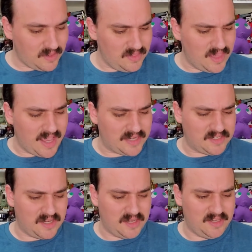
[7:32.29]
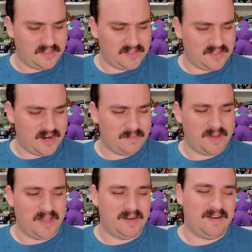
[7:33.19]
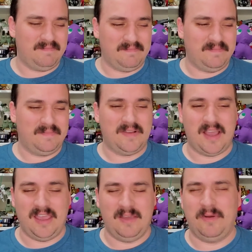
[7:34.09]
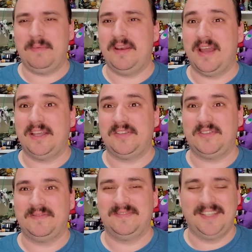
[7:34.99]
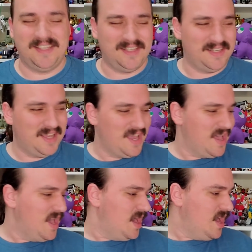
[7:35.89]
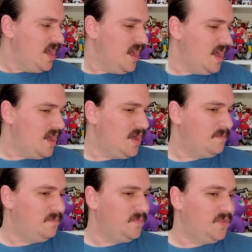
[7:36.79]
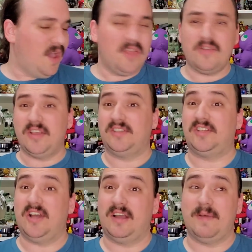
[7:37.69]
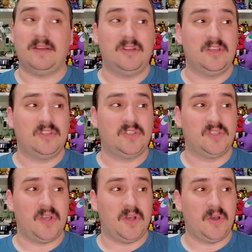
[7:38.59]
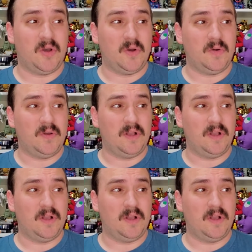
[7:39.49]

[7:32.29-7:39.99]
that it's there, but it would have been nice. Other things to talk about. So